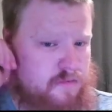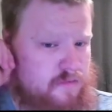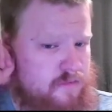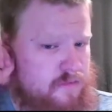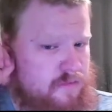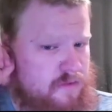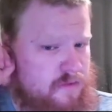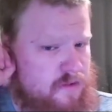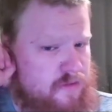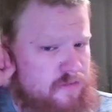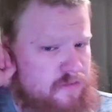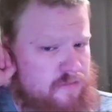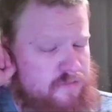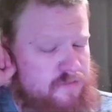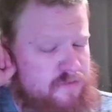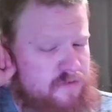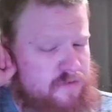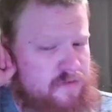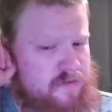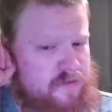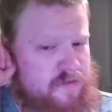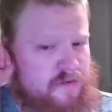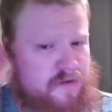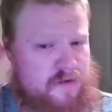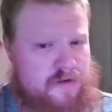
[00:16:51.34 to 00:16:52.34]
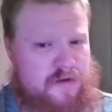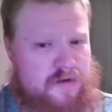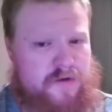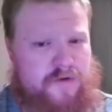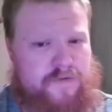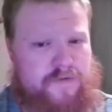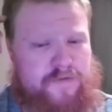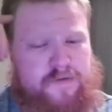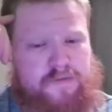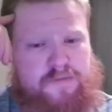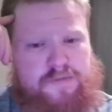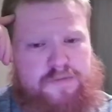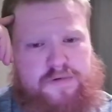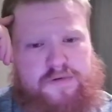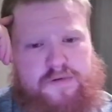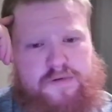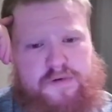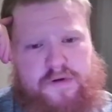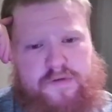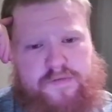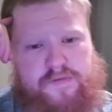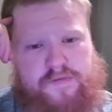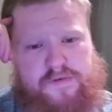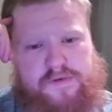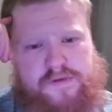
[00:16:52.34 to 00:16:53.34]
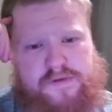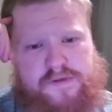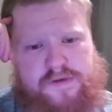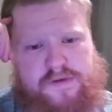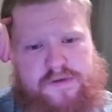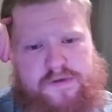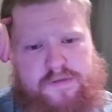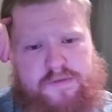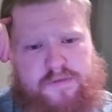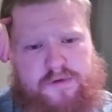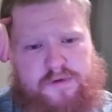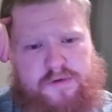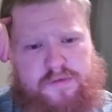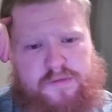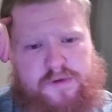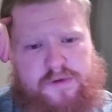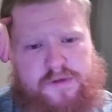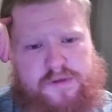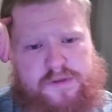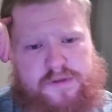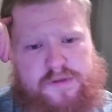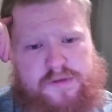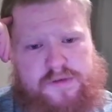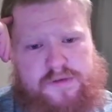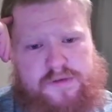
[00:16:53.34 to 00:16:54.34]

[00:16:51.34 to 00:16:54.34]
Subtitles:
I don't really think I have a preference at the moment.